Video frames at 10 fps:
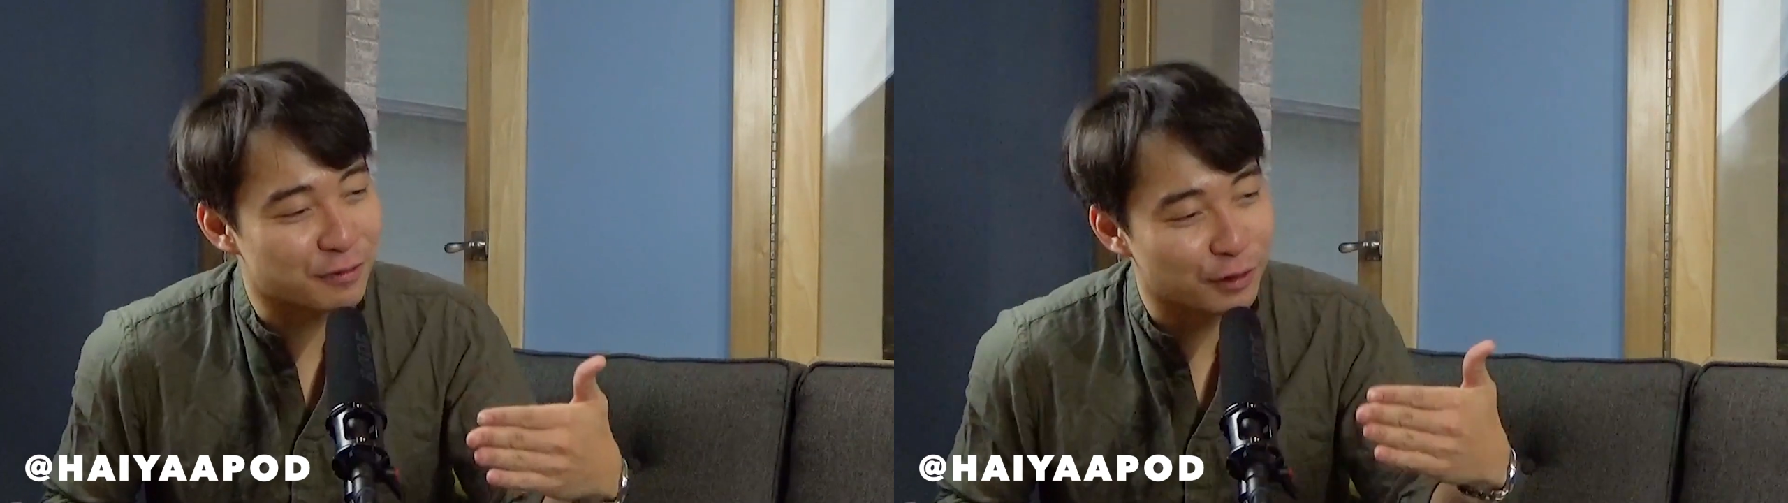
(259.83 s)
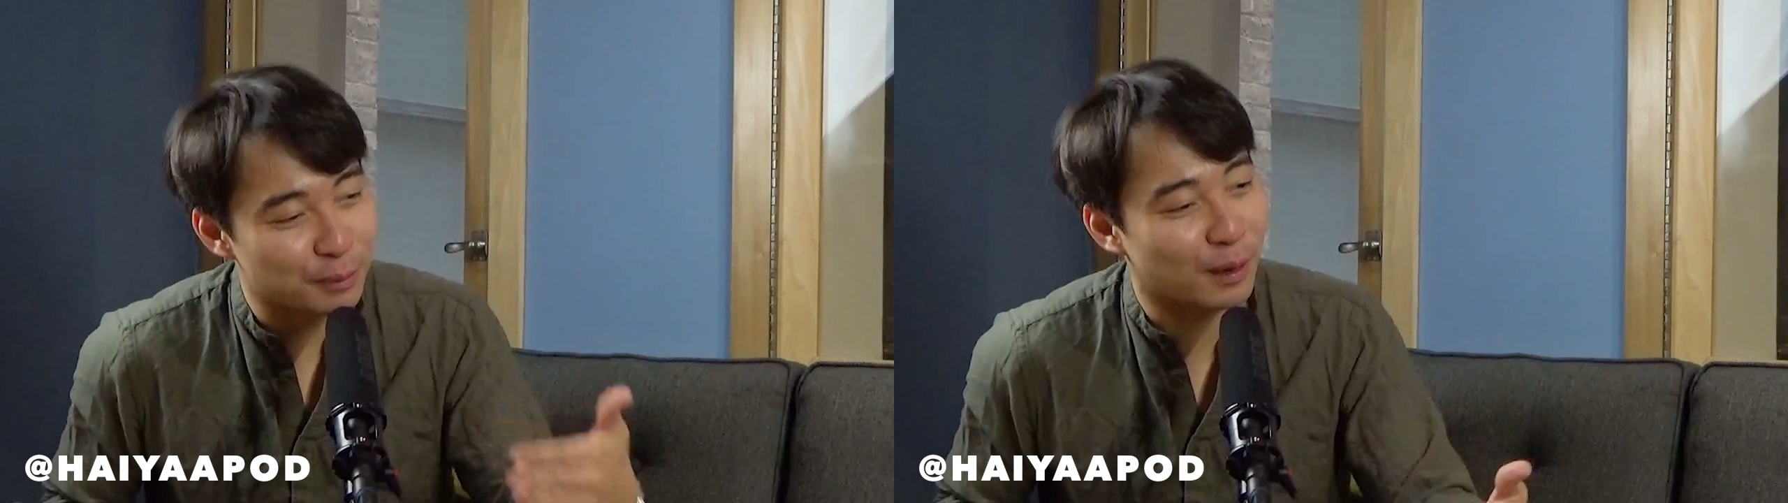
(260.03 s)

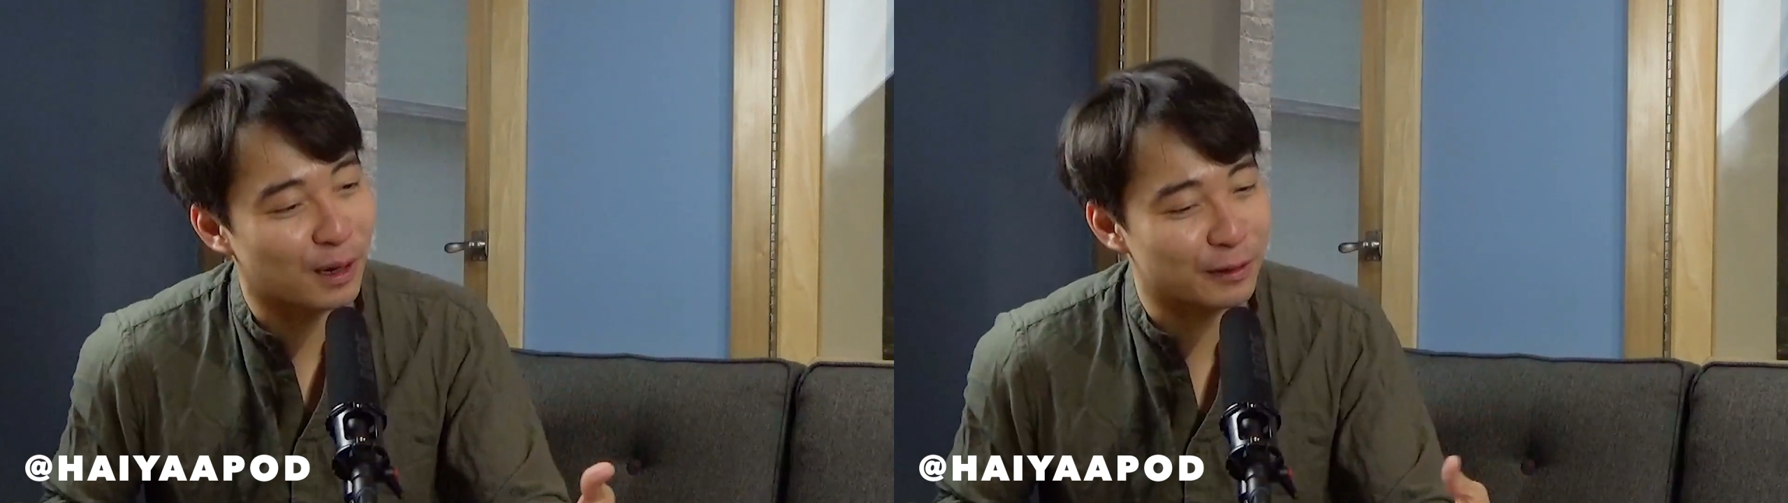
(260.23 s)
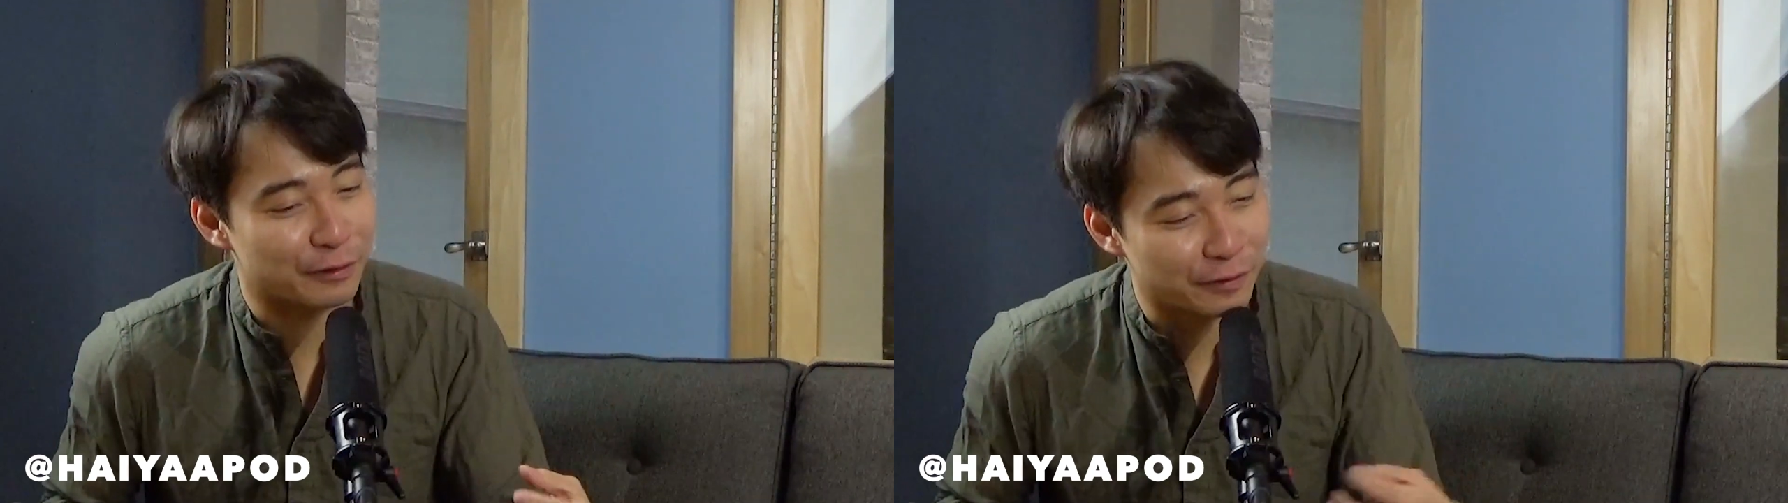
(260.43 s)

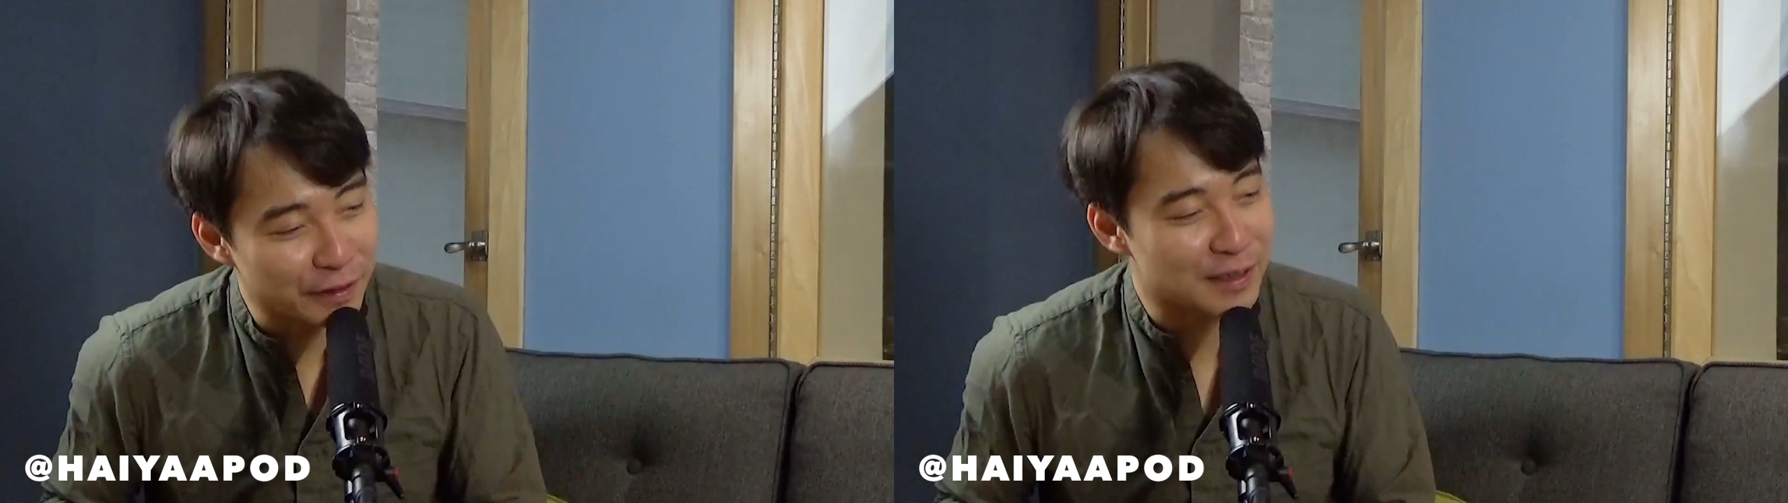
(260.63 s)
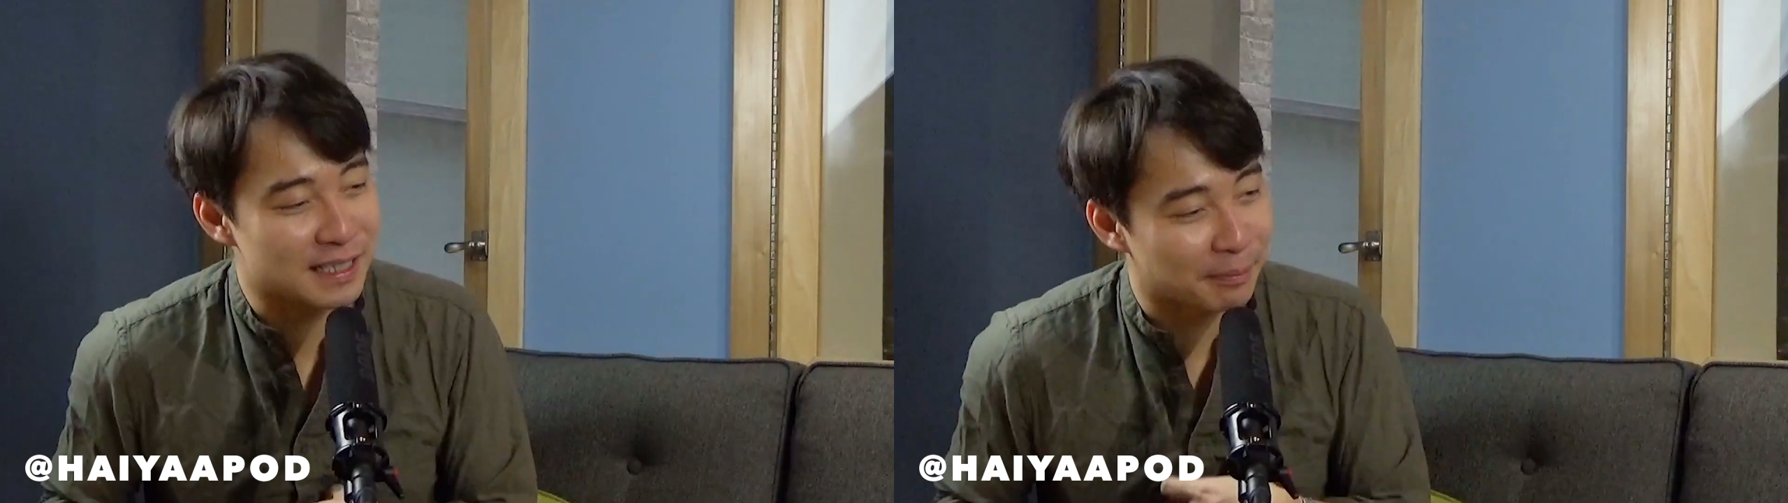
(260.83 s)
football to
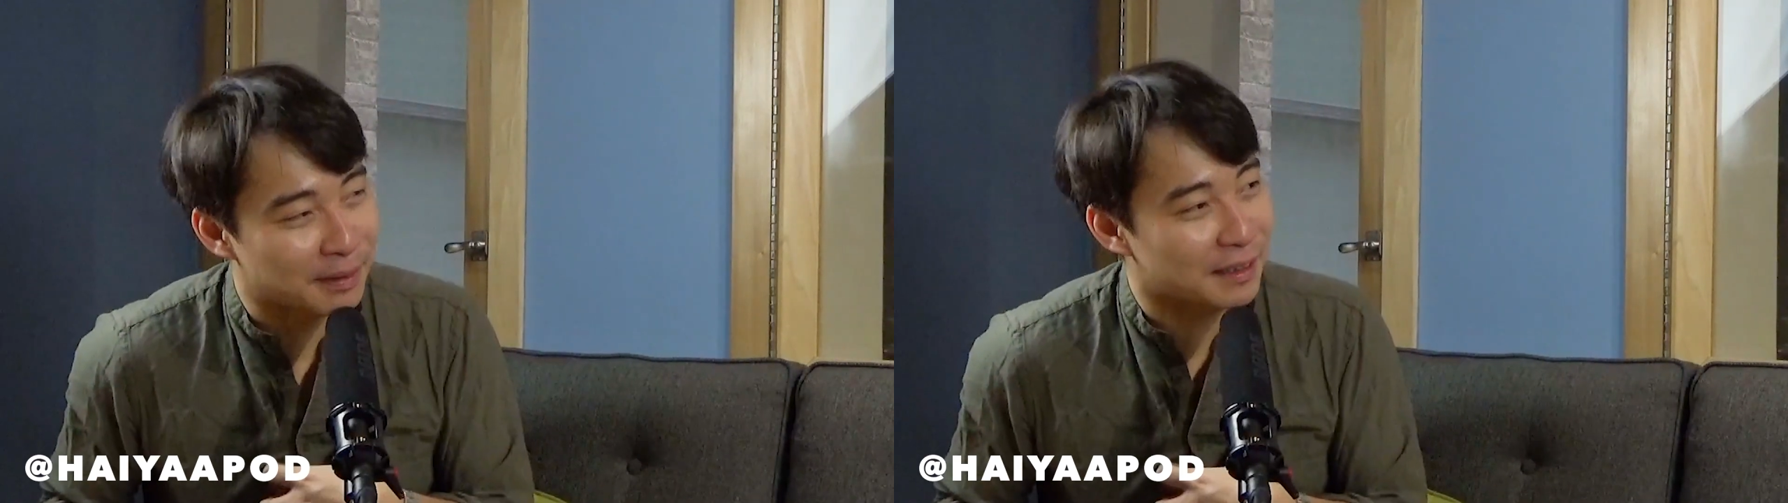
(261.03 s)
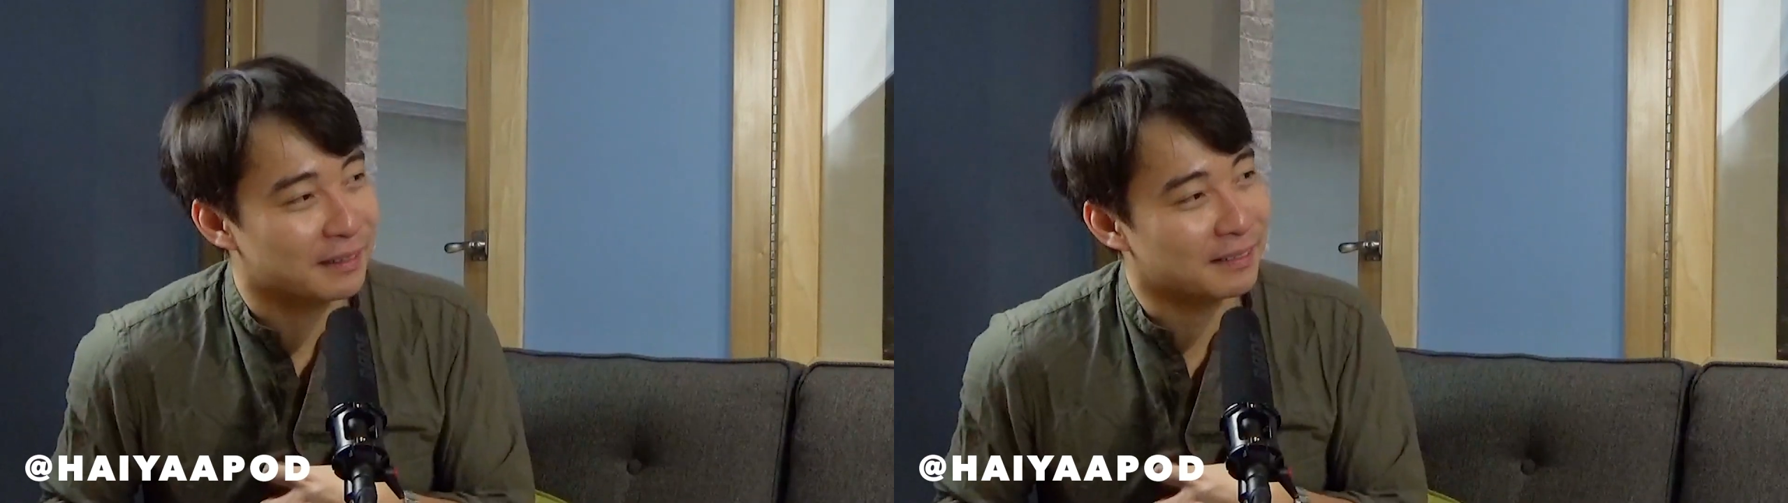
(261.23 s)
feel
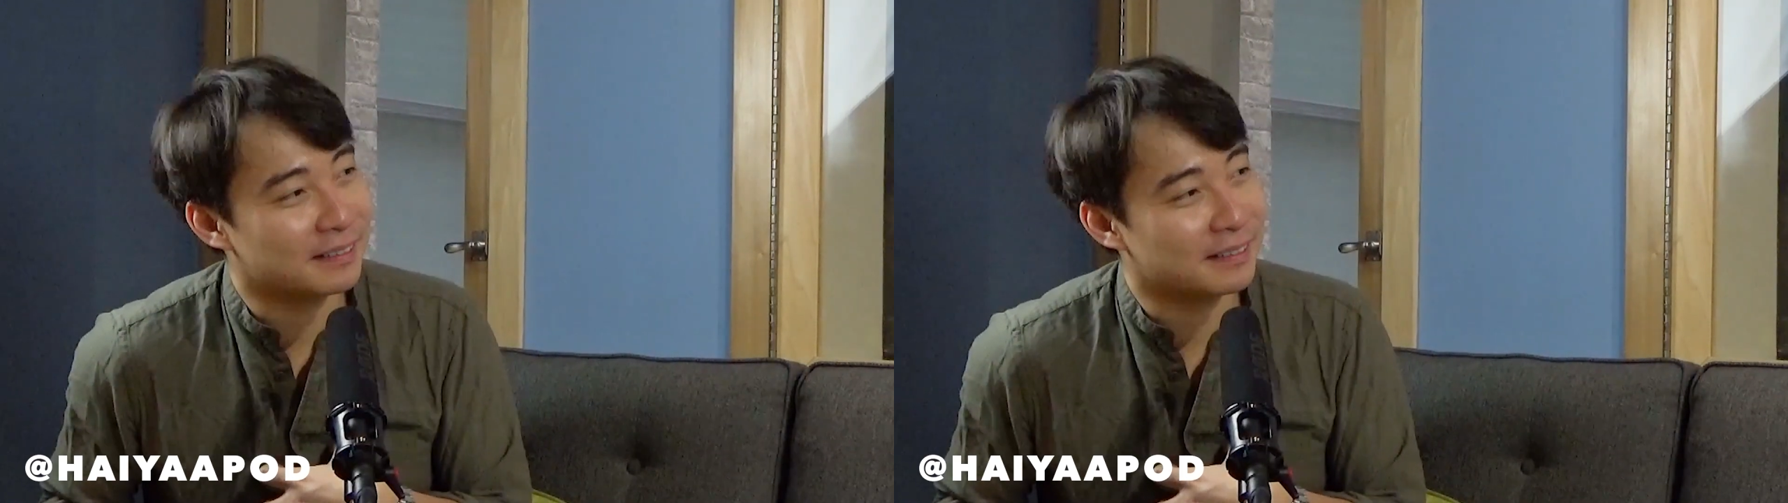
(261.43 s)
something.